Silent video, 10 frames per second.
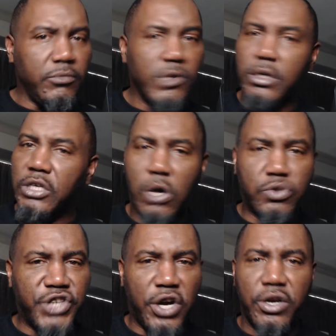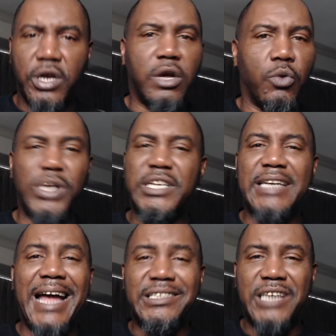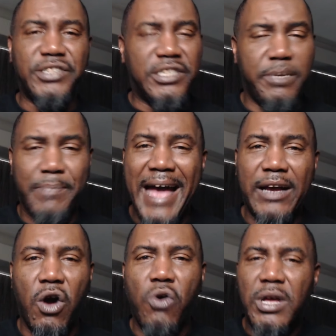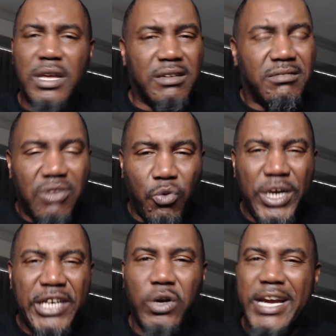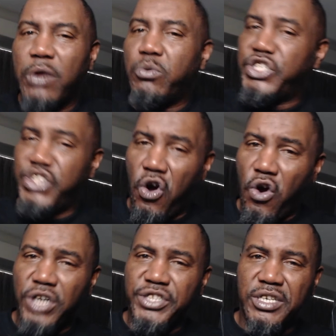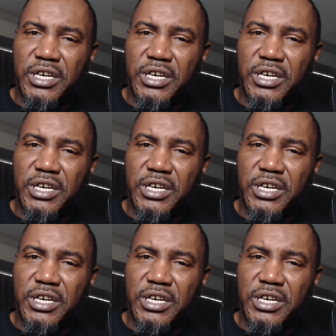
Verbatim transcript: No, sir. We did not touch the tobacco. We know that it was yours.